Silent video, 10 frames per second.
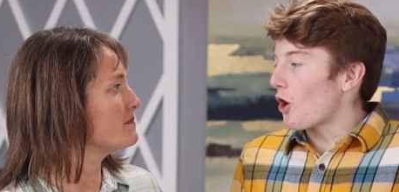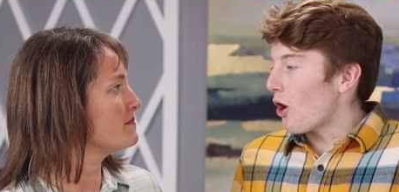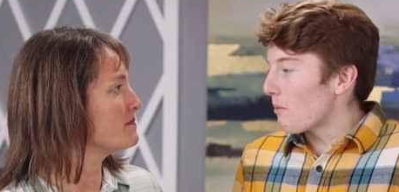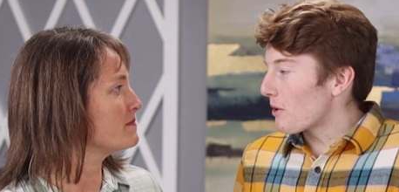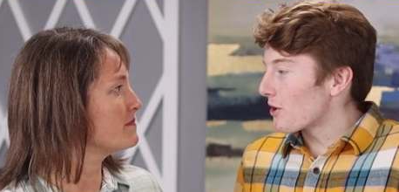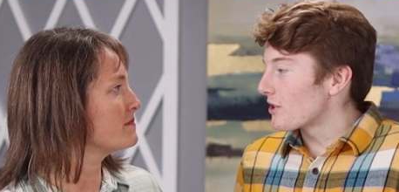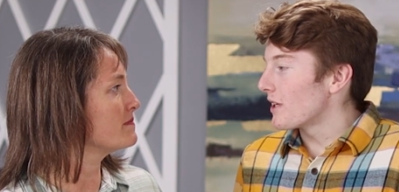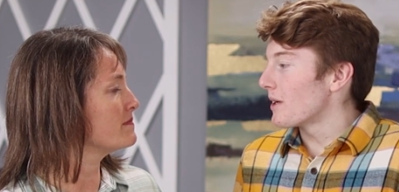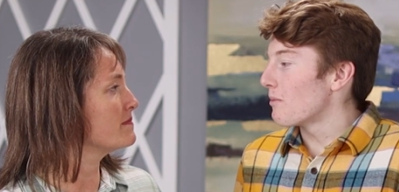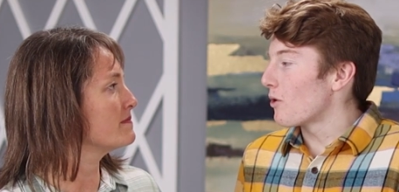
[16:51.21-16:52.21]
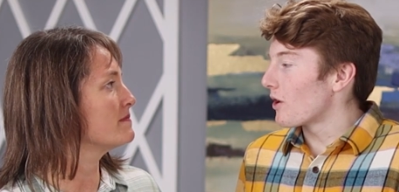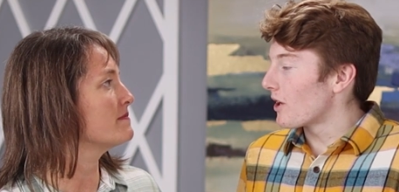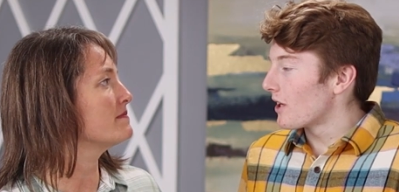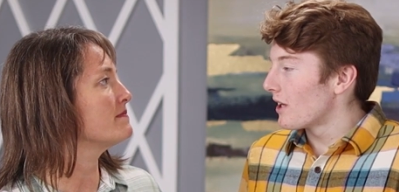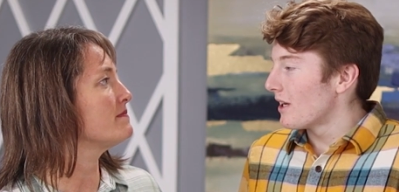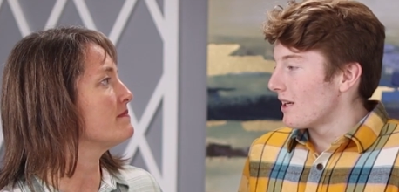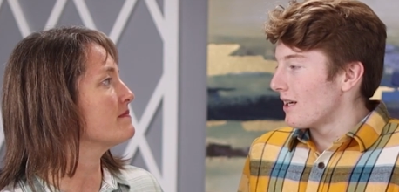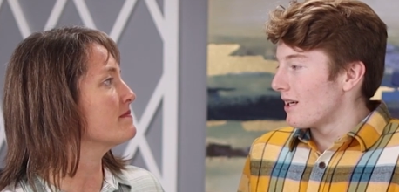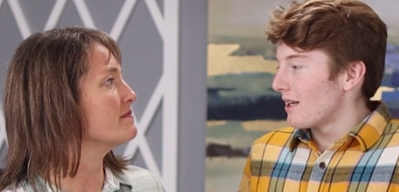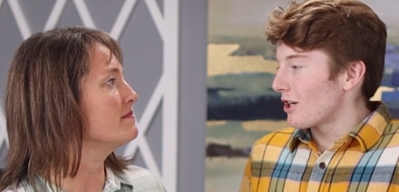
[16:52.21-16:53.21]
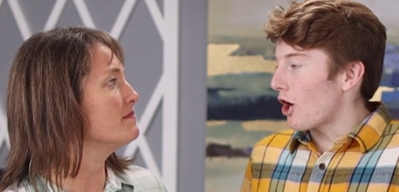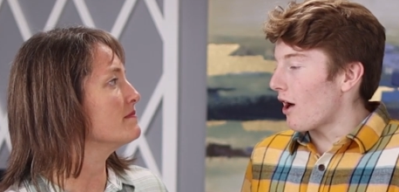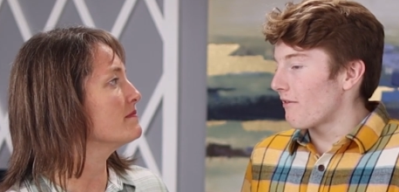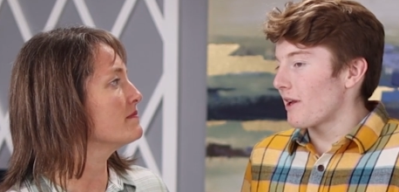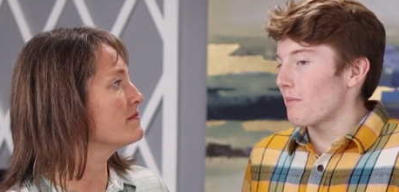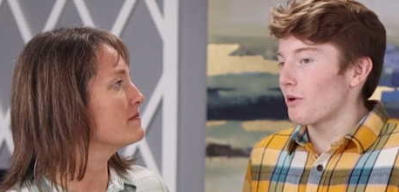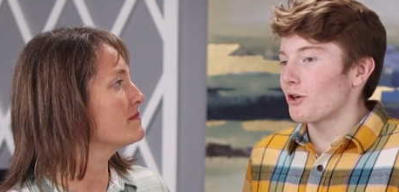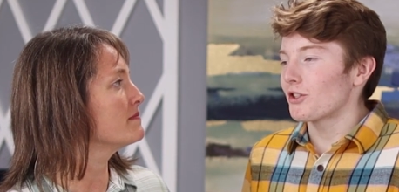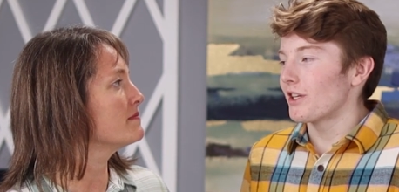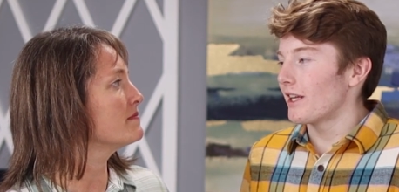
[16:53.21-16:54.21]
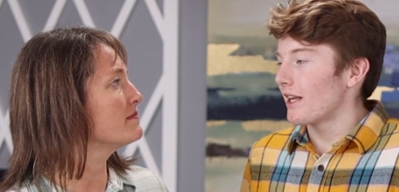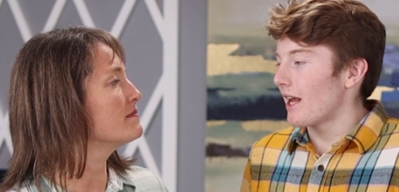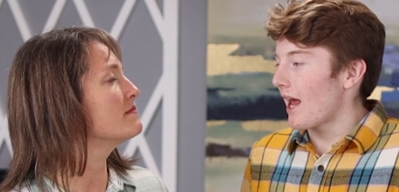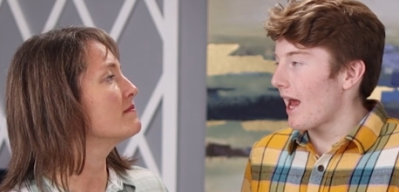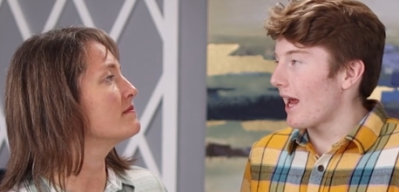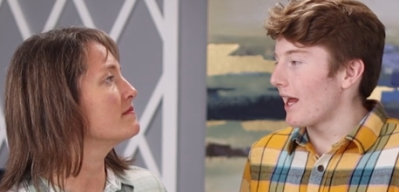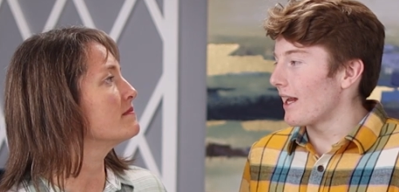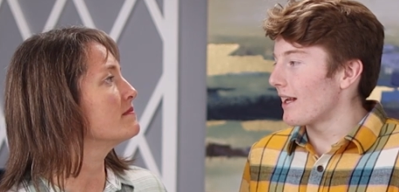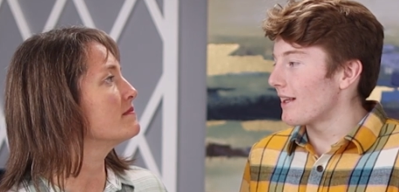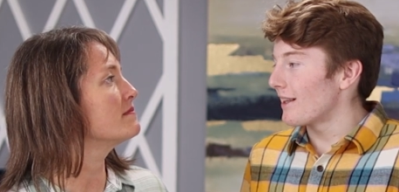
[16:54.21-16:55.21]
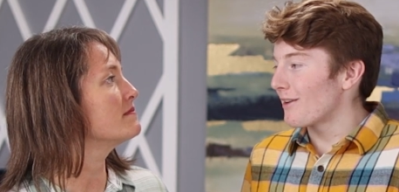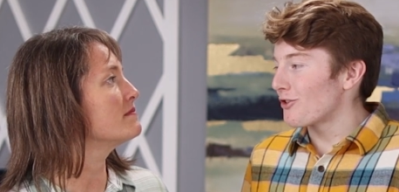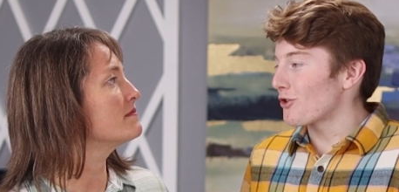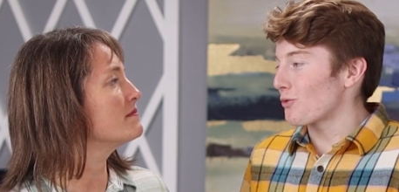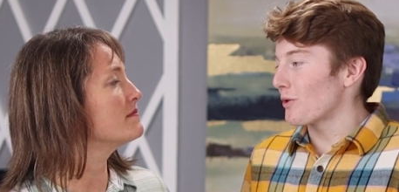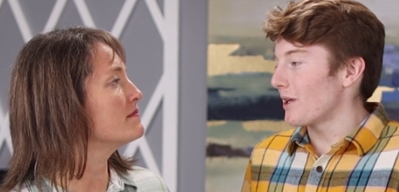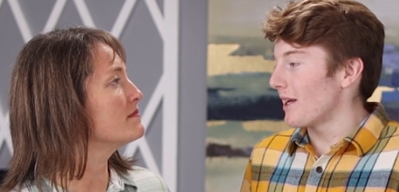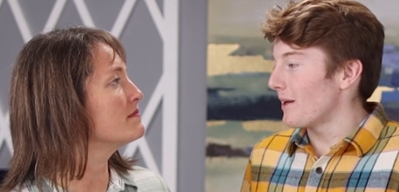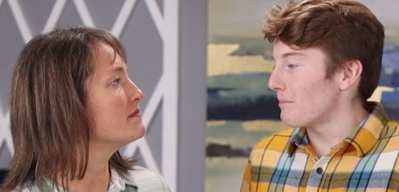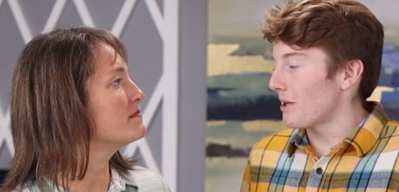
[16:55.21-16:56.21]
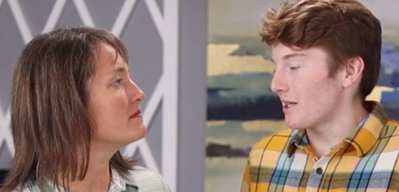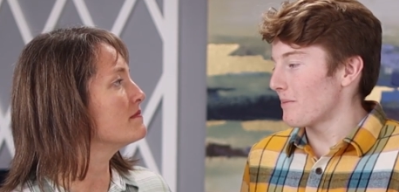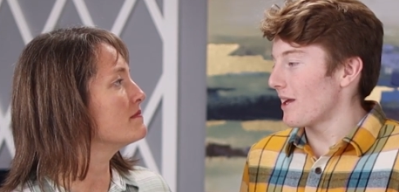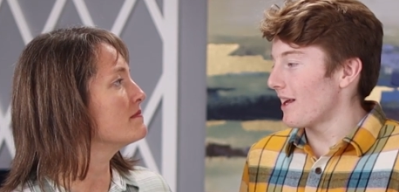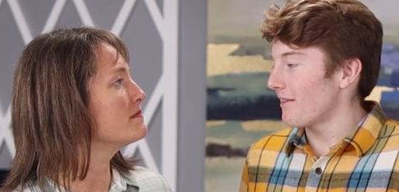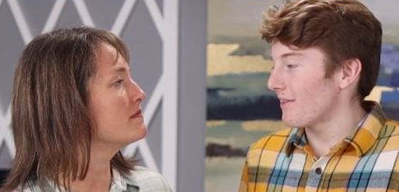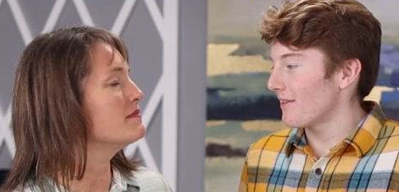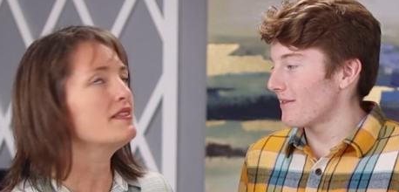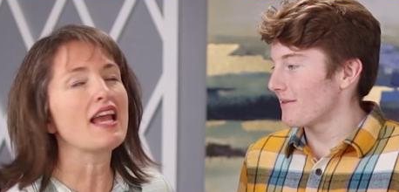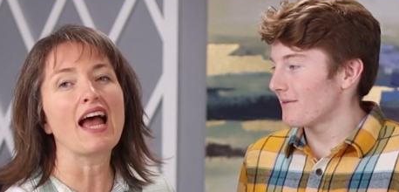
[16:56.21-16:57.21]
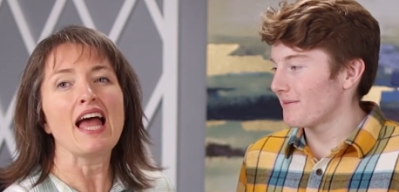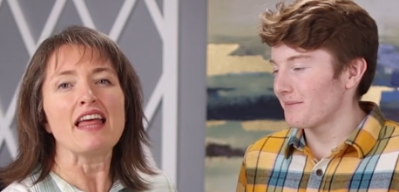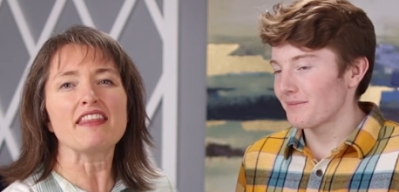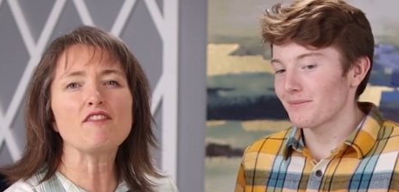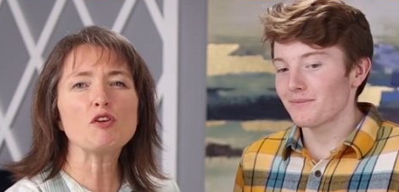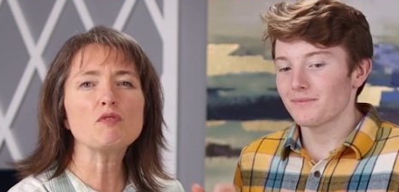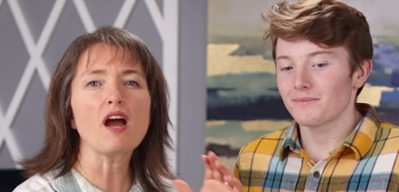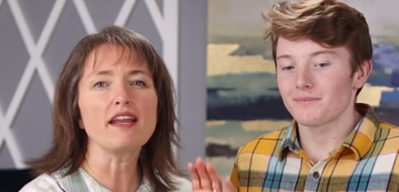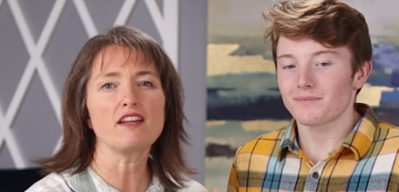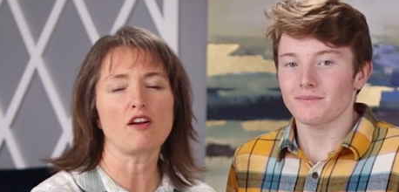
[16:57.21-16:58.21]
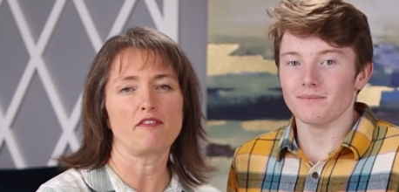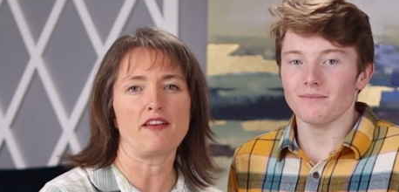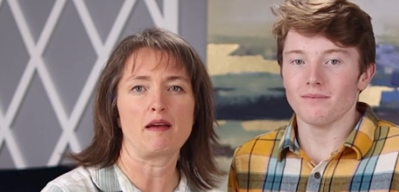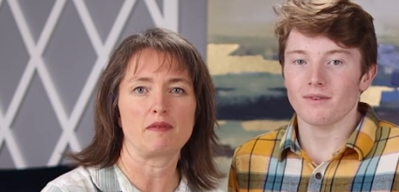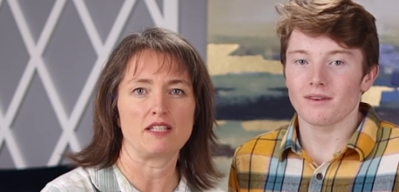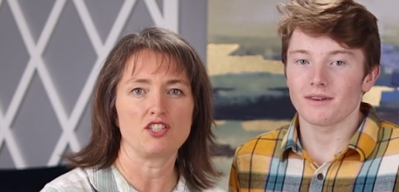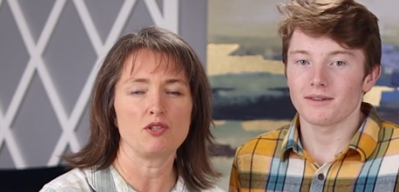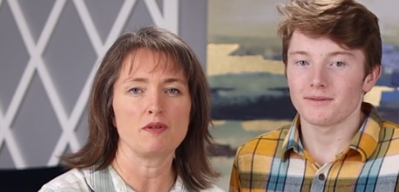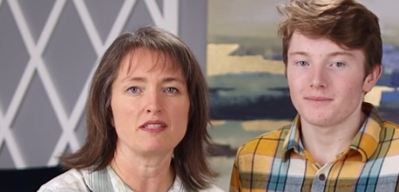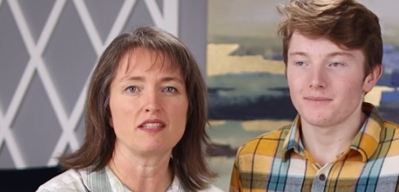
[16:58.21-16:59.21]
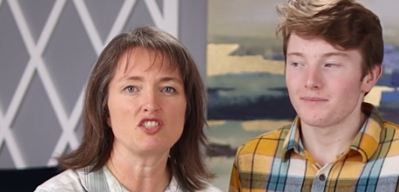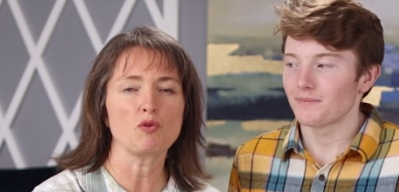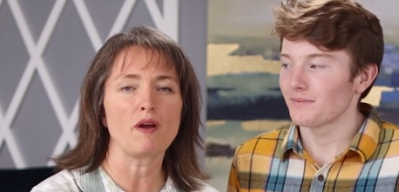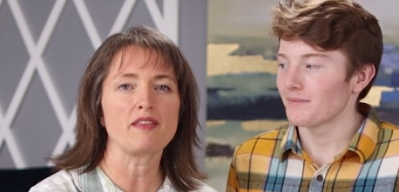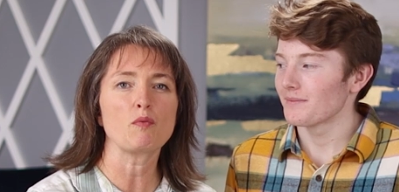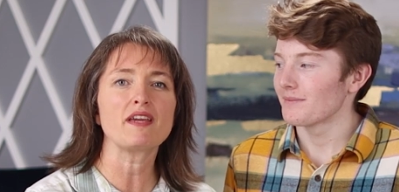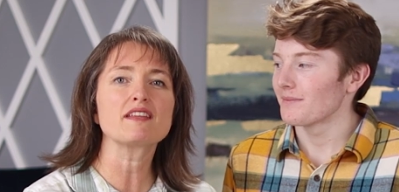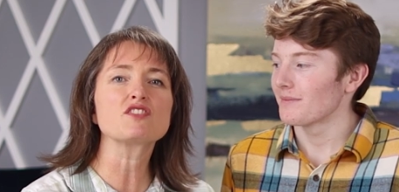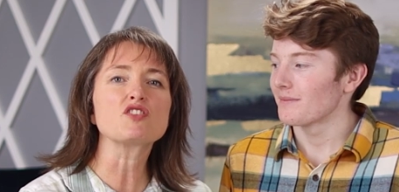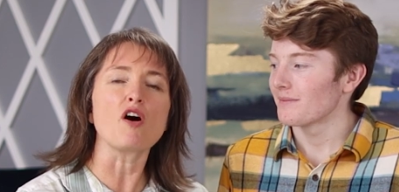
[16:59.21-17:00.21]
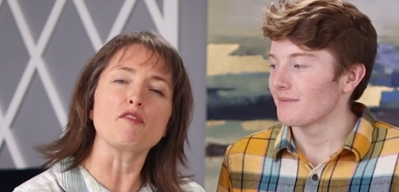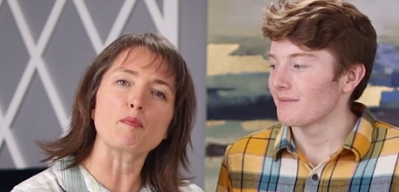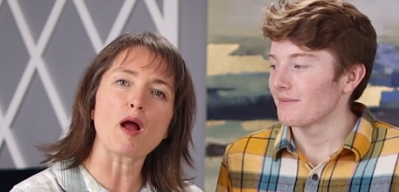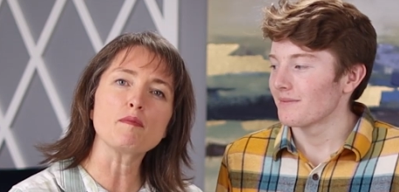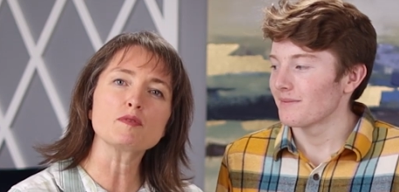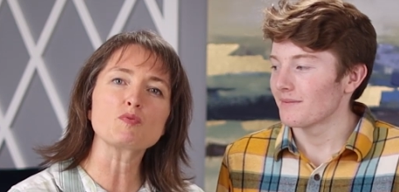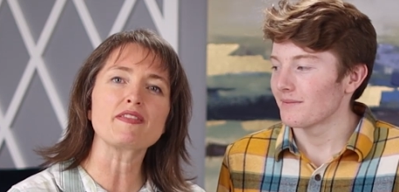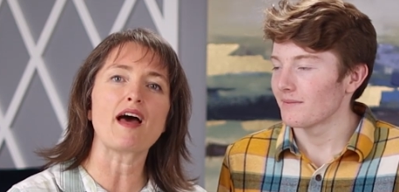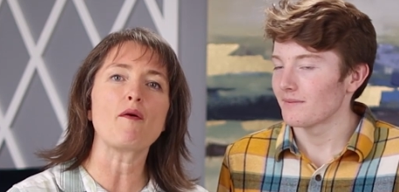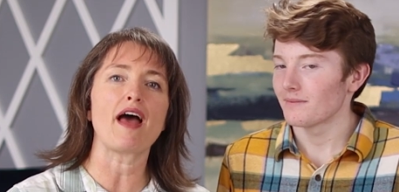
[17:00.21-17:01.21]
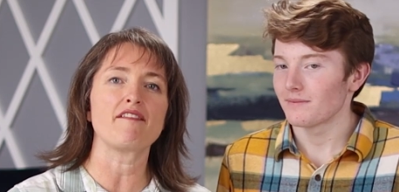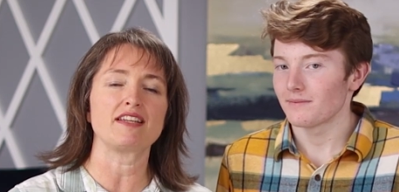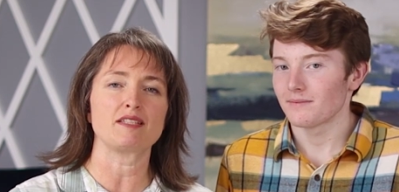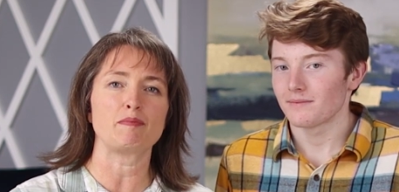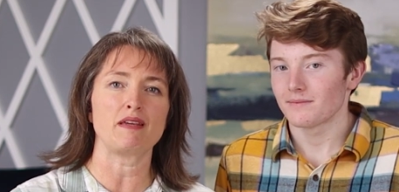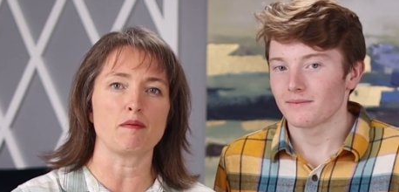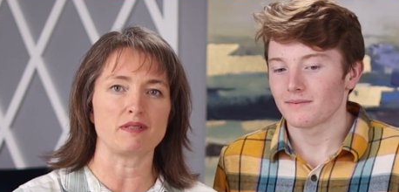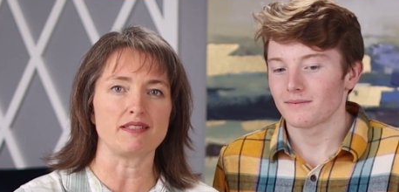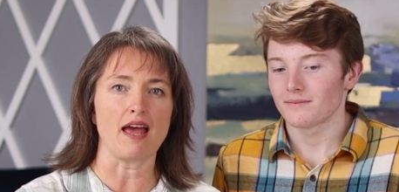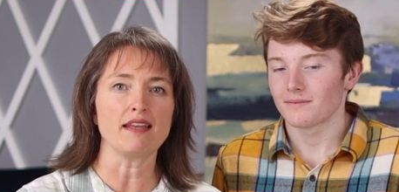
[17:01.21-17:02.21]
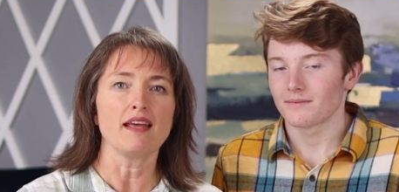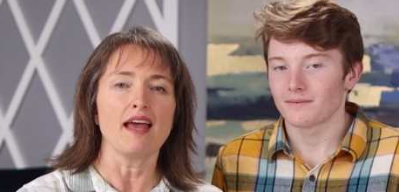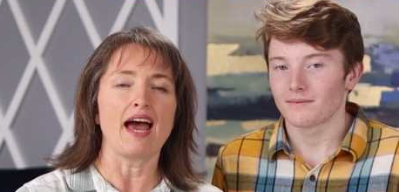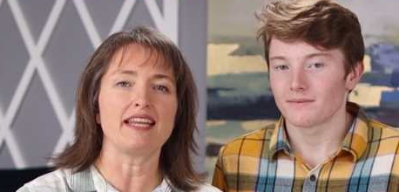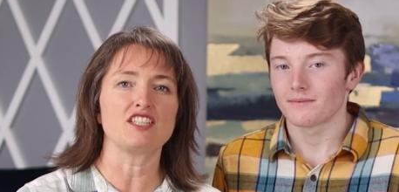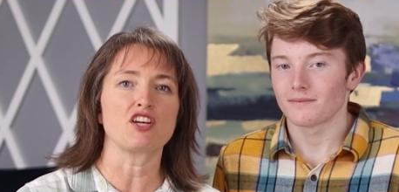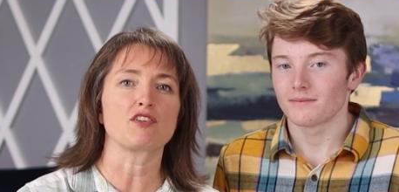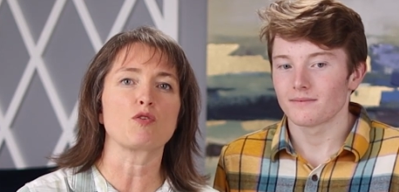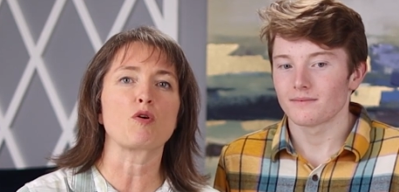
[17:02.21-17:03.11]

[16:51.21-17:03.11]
Speaker 1: calm person, a more confident person, and they've just really blessed my life.
Speaker 2: Yeah, they've united our family too in such a way that we can solve problems without having to be upset at each other